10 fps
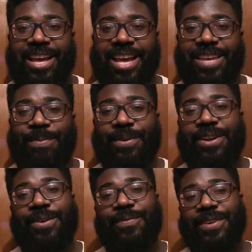and you put
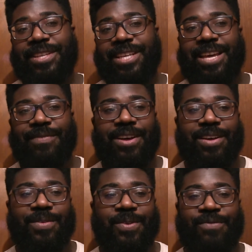the whole thing
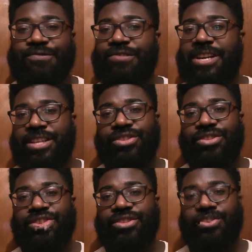together, we've really
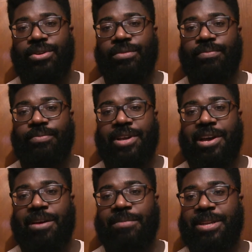struggled
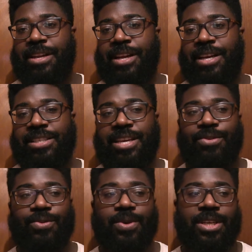in the last
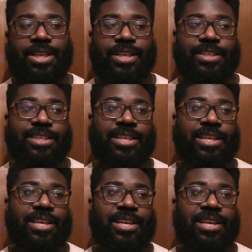10 or 20 years.
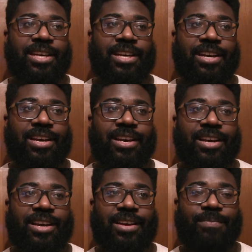
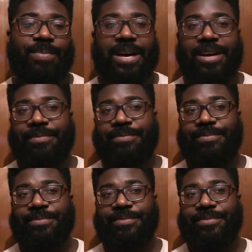But
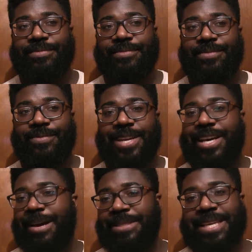when
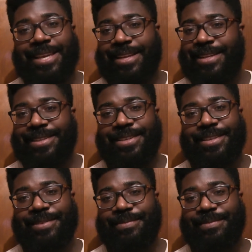it comes to England,